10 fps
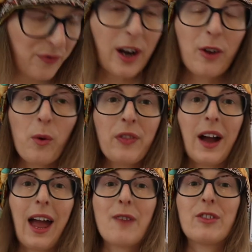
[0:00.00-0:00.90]
the final one
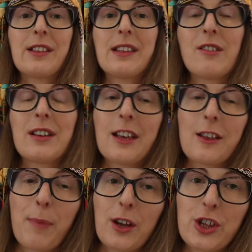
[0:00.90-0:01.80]
that I have in the series
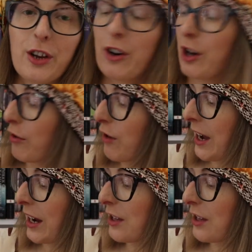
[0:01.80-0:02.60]
is by Shiran Harang,